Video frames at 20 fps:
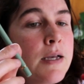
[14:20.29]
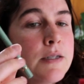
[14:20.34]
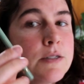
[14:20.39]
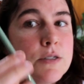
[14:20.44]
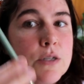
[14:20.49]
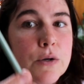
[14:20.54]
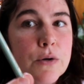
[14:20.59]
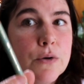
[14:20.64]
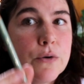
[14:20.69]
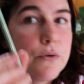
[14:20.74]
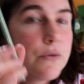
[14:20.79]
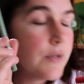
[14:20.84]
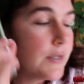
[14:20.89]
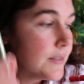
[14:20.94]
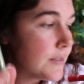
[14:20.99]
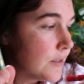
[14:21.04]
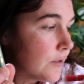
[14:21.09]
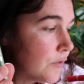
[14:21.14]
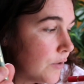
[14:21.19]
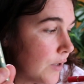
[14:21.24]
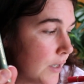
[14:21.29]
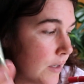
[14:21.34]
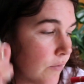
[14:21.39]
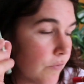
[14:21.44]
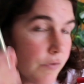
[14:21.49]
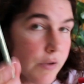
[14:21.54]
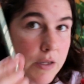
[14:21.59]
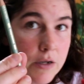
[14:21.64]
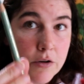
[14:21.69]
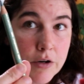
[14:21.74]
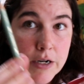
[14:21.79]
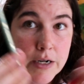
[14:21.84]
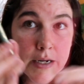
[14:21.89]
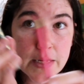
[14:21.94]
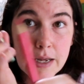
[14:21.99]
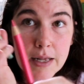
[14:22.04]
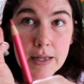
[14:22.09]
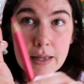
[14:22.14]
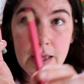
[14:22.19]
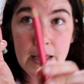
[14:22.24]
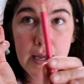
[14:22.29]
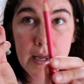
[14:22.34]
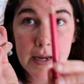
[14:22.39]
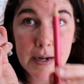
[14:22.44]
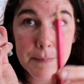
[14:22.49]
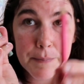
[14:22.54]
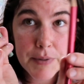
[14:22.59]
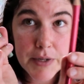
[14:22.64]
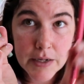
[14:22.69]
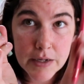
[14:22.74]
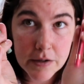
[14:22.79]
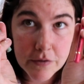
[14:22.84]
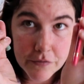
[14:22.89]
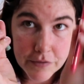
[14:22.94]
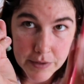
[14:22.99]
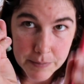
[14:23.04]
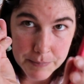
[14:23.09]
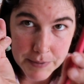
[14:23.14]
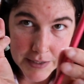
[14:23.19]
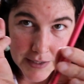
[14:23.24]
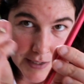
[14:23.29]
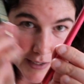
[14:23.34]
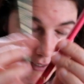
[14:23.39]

So there's the green for the greeny color and a pink for the pinky